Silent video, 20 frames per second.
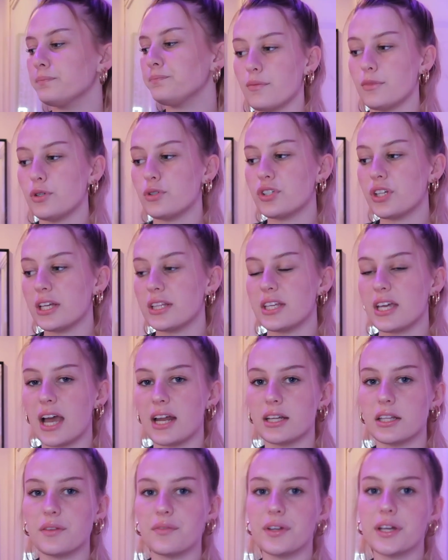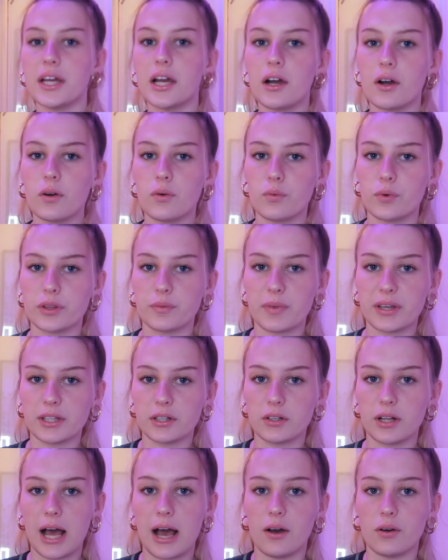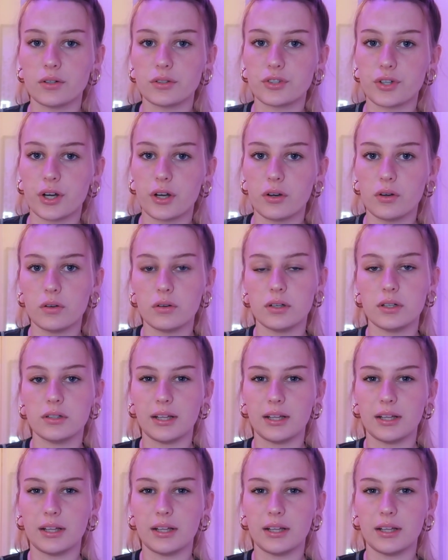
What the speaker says: I'm usually at the end of the video with my little outro